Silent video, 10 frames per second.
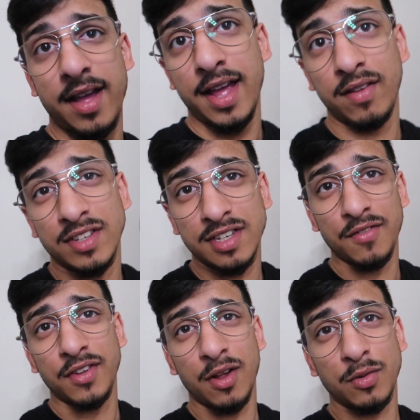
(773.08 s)
If there's
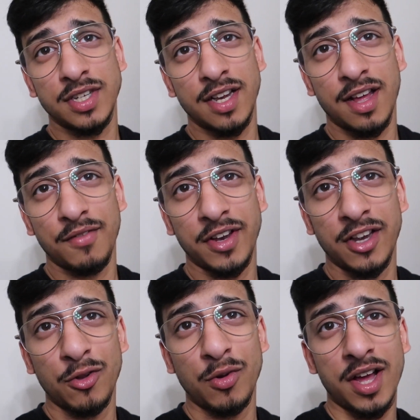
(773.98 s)
anything that was said that
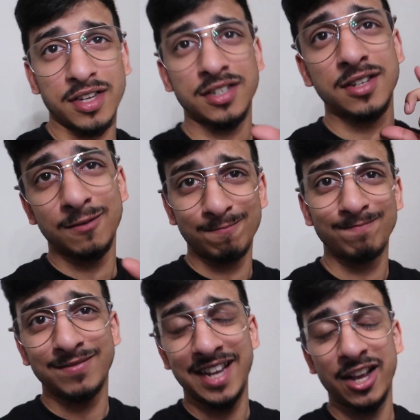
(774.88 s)
offended you guys,
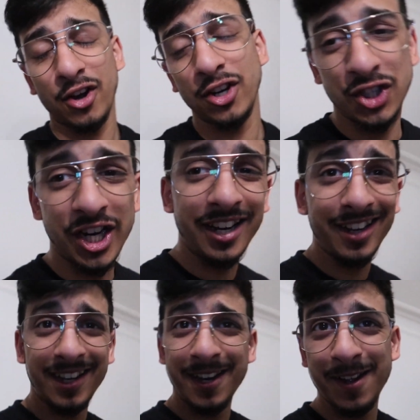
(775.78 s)
take it on a
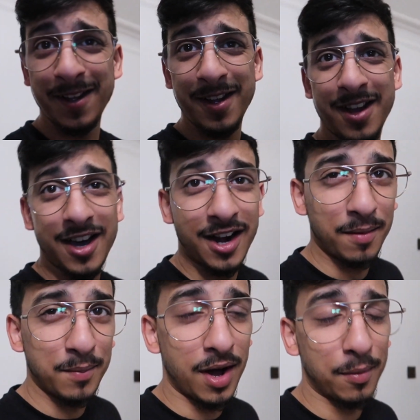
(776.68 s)
chin, and I
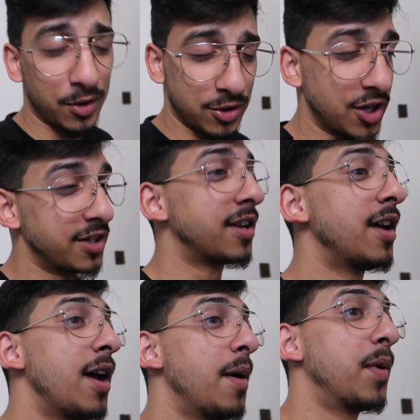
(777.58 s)
apologize.
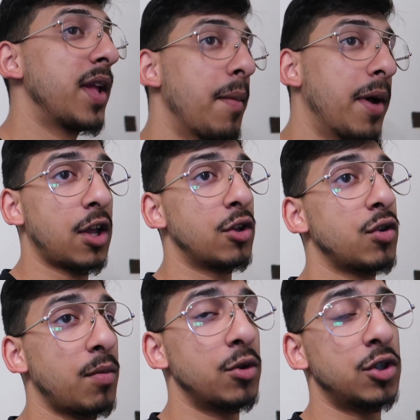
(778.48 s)
But yeah, man, thank you
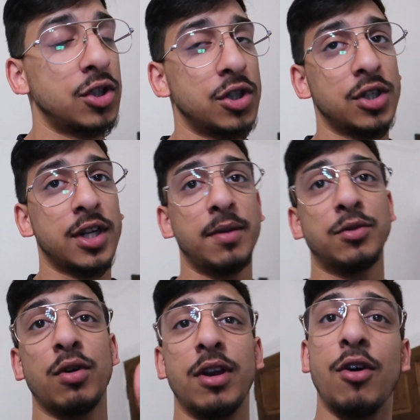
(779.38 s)
so much. Keep
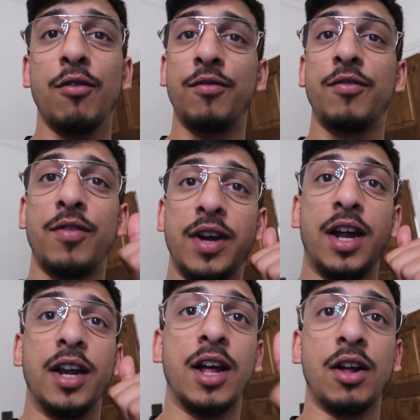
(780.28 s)
showing love,
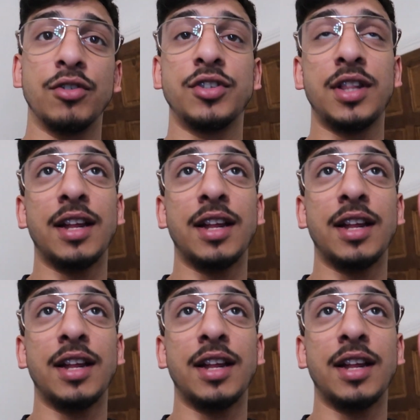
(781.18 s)
and I'll see.